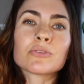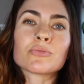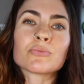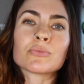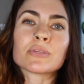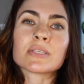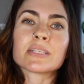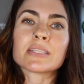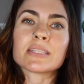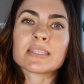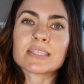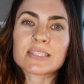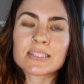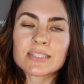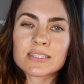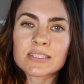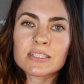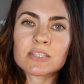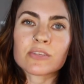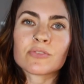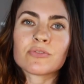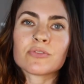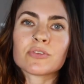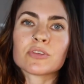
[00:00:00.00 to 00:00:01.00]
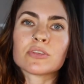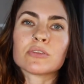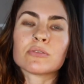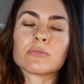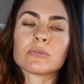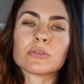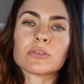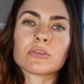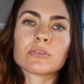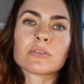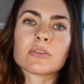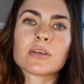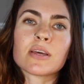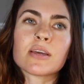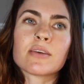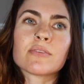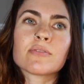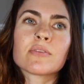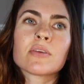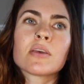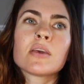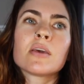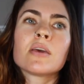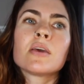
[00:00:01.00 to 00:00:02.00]
and realistic for you in your life.
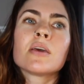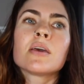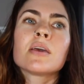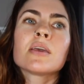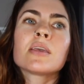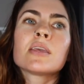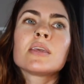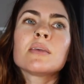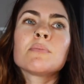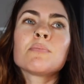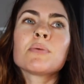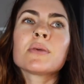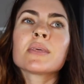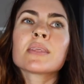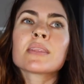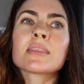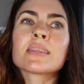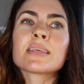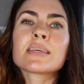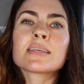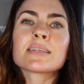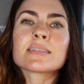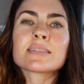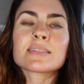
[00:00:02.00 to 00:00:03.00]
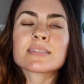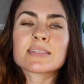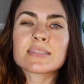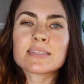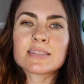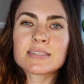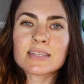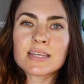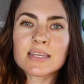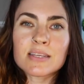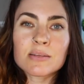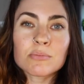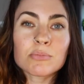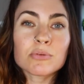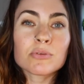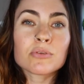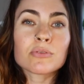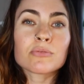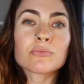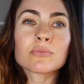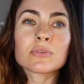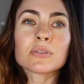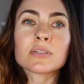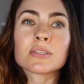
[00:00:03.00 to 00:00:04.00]
Keeping things sustainable
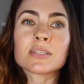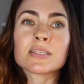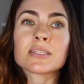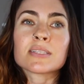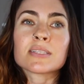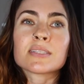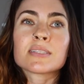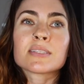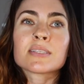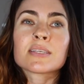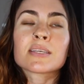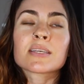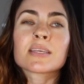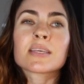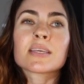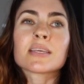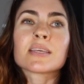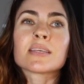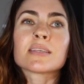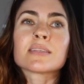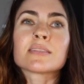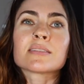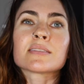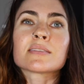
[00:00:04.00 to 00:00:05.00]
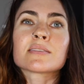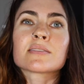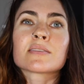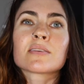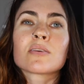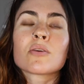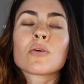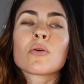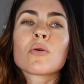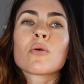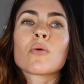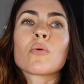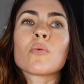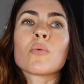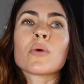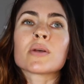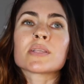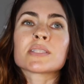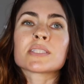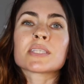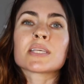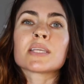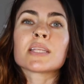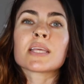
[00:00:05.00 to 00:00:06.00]
and realistic is
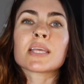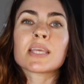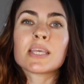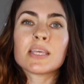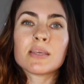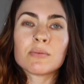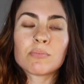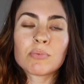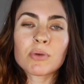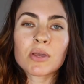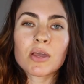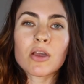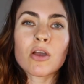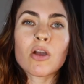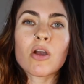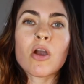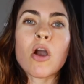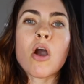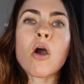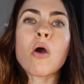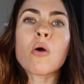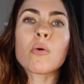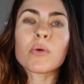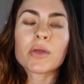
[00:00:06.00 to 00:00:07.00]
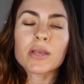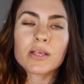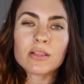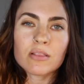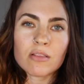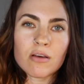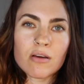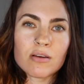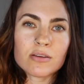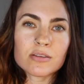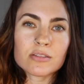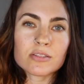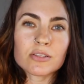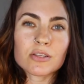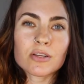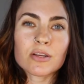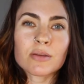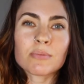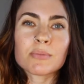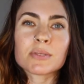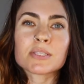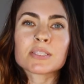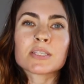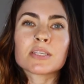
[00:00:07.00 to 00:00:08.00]
what's going to keep it going long
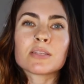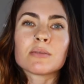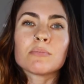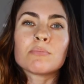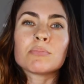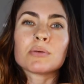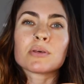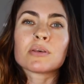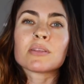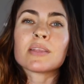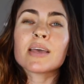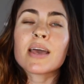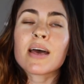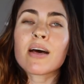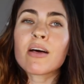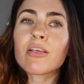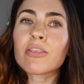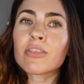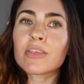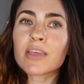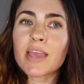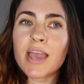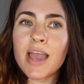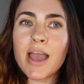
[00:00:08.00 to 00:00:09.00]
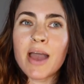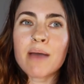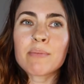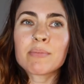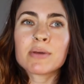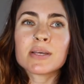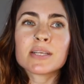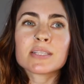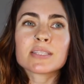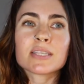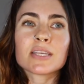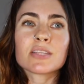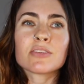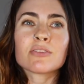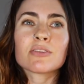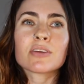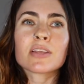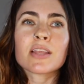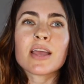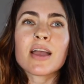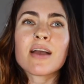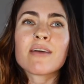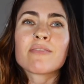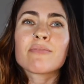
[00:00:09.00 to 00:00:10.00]
term. It's going to build healthy habits, and you're
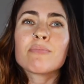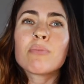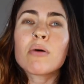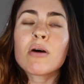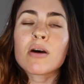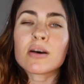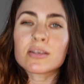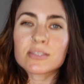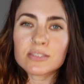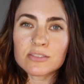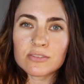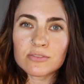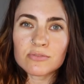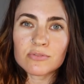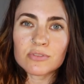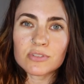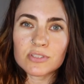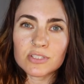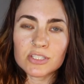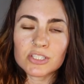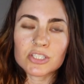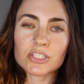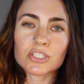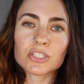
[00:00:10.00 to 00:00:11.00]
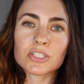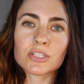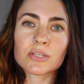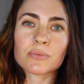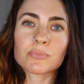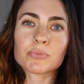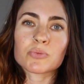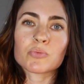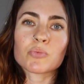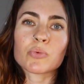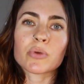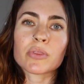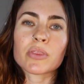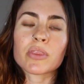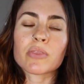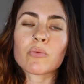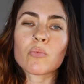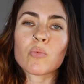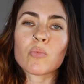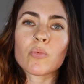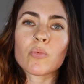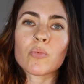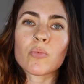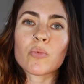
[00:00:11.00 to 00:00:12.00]
going to have positive relationships with
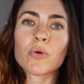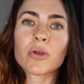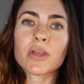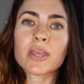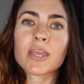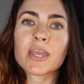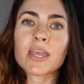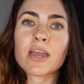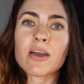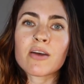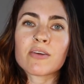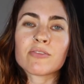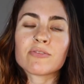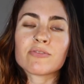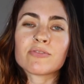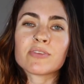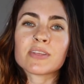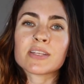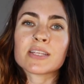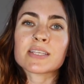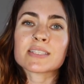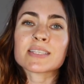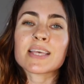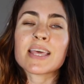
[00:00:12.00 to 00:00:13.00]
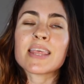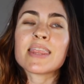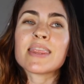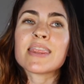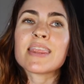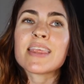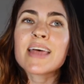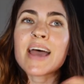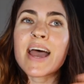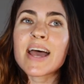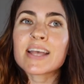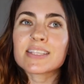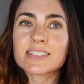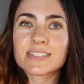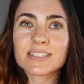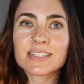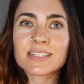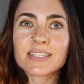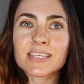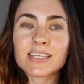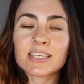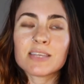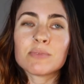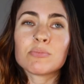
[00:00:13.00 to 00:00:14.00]
working out and fitness, and that's
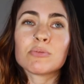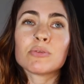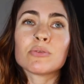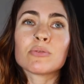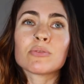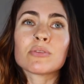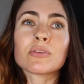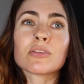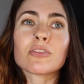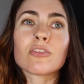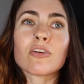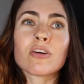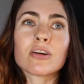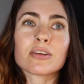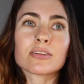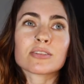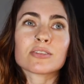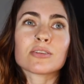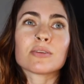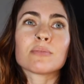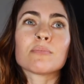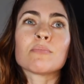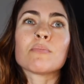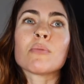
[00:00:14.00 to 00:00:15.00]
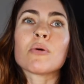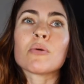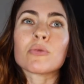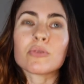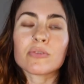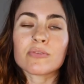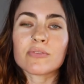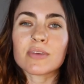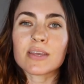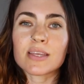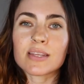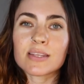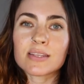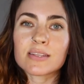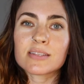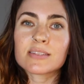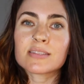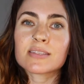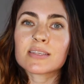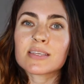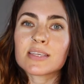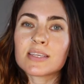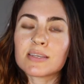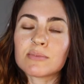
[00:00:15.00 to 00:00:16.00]
going to keep you in the long term motivated
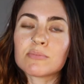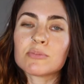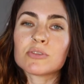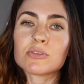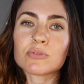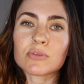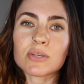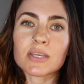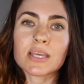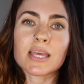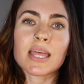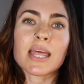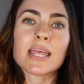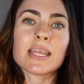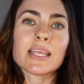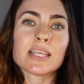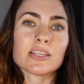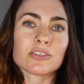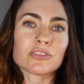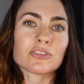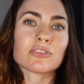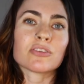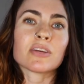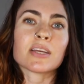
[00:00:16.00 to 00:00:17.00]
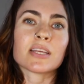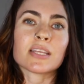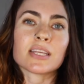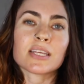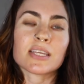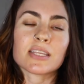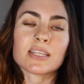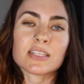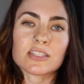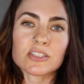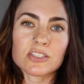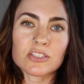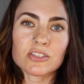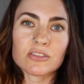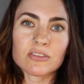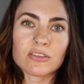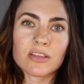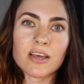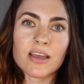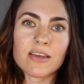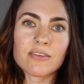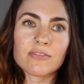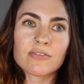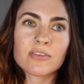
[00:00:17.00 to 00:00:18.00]
to keep doing it and integrating it into your
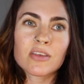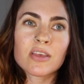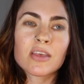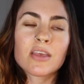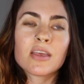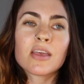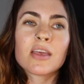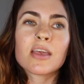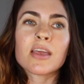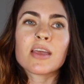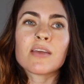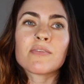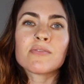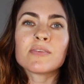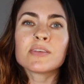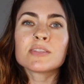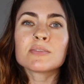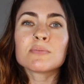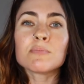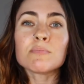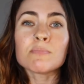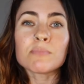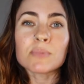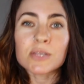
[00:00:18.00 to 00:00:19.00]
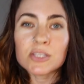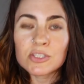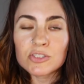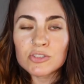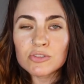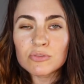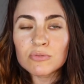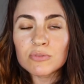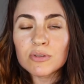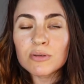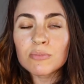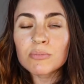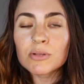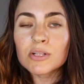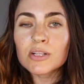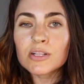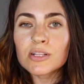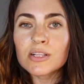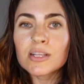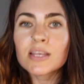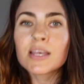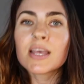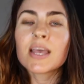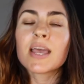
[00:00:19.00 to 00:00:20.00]
life. If it's
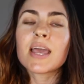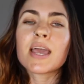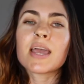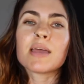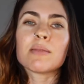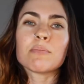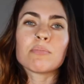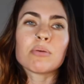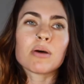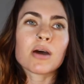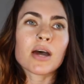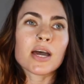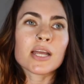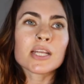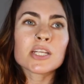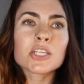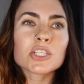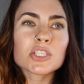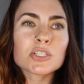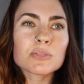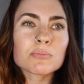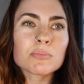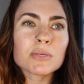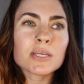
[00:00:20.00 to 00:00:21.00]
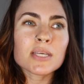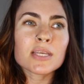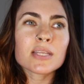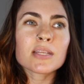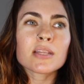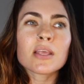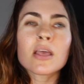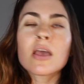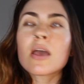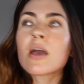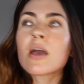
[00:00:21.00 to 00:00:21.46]
miserable and punishment,